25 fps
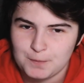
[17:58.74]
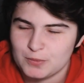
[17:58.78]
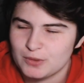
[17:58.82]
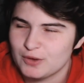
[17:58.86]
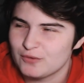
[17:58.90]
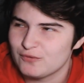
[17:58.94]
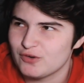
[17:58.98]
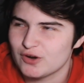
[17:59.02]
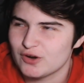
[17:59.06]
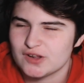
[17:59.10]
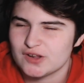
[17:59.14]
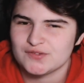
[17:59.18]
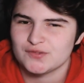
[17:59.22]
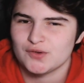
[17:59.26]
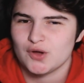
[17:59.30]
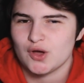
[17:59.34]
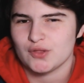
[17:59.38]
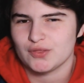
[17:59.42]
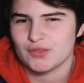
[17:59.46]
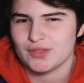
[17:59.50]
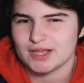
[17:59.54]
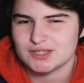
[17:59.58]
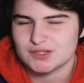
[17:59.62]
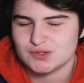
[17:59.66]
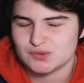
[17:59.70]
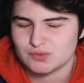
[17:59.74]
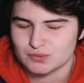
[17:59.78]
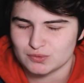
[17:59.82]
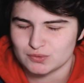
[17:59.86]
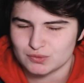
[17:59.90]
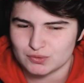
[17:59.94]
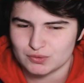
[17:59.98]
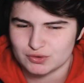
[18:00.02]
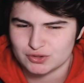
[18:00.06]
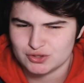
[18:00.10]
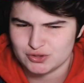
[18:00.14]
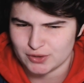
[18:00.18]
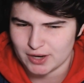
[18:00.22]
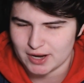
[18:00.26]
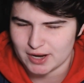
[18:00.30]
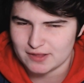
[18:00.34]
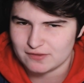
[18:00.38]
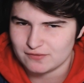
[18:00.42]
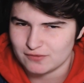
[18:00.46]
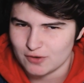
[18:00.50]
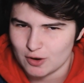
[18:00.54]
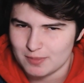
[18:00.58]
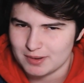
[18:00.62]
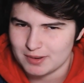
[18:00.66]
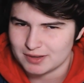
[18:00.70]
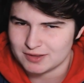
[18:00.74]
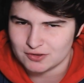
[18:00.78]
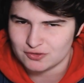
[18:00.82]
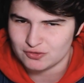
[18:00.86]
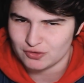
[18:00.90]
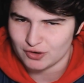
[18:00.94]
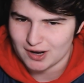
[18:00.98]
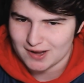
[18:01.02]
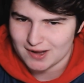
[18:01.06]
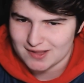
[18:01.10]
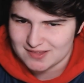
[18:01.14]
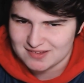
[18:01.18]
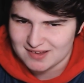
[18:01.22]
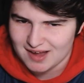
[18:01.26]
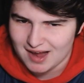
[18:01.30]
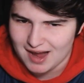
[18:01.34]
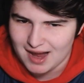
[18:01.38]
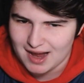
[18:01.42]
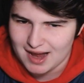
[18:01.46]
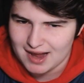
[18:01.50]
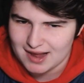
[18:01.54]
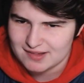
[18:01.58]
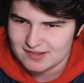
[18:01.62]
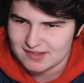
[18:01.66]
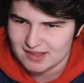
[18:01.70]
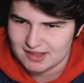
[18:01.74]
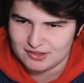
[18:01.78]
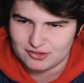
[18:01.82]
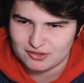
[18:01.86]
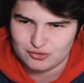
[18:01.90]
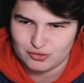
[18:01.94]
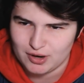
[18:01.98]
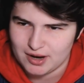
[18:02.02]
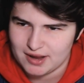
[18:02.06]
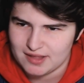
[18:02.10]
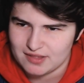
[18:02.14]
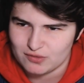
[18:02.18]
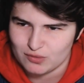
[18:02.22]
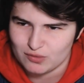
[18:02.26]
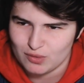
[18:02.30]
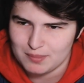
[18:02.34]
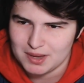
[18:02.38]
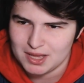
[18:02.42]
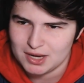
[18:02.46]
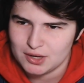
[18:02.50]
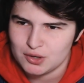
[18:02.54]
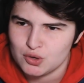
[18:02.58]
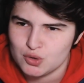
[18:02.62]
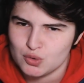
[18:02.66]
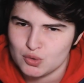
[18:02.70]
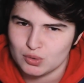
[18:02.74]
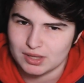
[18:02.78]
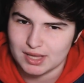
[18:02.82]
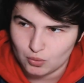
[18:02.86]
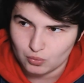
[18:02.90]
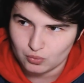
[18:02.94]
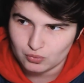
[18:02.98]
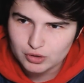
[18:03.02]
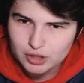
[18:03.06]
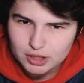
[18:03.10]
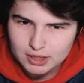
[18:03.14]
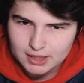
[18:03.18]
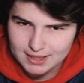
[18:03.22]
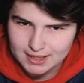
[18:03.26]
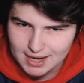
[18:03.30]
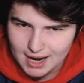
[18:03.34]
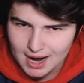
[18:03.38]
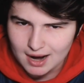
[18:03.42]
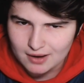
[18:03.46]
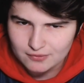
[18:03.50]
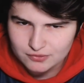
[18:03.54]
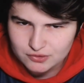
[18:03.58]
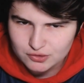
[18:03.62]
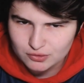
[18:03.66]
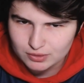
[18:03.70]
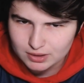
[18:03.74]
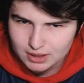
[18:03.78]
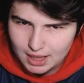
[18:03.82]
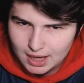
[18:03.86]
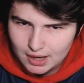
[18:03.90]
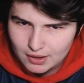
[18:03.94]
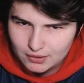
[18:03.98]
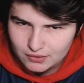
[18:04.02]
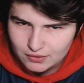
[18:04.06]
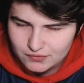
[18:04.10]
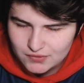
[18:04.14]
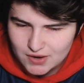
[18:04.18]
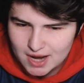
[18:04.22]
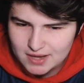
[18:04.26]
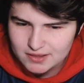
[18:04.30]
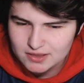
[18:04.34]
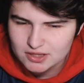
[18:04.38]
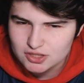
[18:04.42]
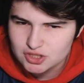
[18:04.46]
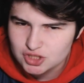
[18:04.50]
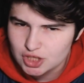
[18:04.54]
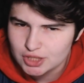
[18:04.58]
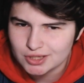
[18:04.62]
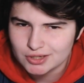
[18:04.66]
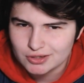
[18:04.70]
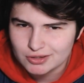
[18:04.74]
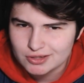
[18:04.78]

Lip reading: First of all, that's transphobic to trans guys and trans women who like really have to rely on the fact that gender